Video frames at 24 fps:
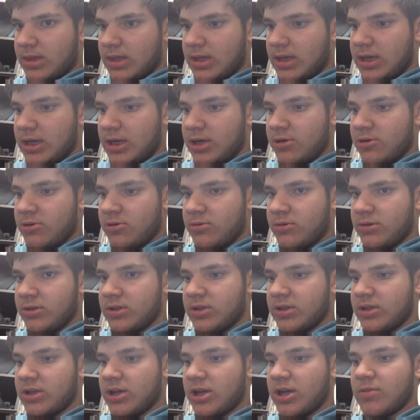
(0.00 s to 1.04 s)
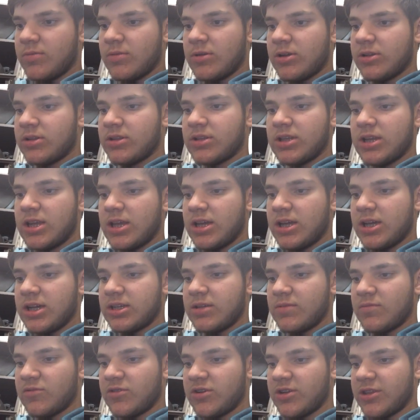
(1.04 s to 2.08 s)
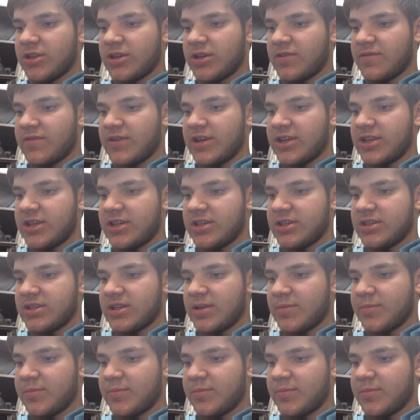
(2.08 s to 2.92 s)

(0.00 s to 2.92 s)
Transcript: Yeah, I don't know what to talk about today, guys. I'm trying to think of ideas.